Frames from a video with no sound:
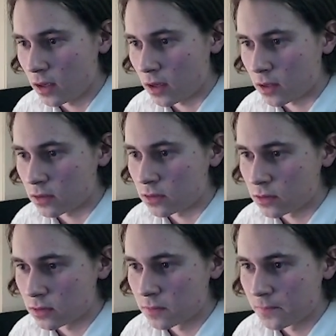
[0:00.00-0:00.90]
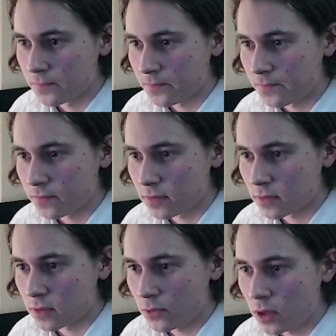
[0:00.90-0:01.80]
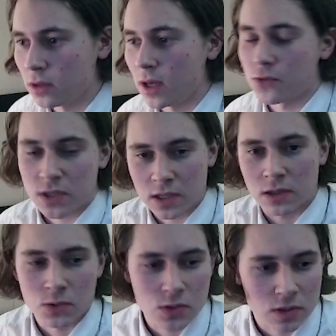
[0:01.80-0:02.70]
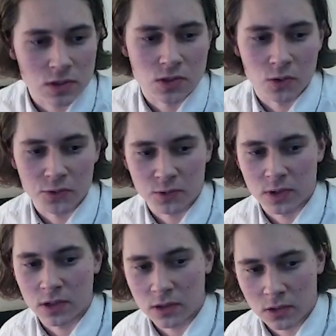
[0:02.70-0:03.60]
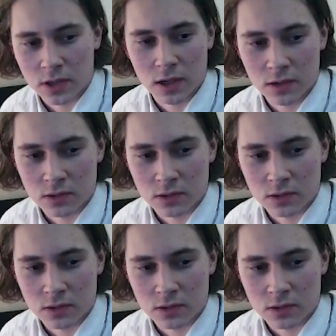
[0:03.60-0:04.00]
And, well, I was getting used to the software, okay?